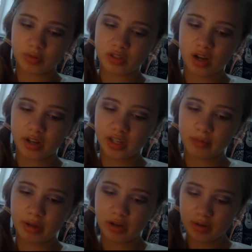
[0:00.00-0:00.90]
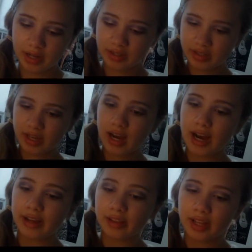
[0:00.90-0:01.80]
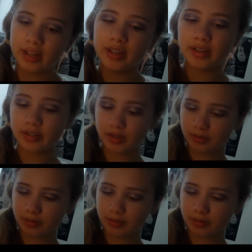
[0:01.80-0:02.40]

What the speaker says: talking about as a highlight.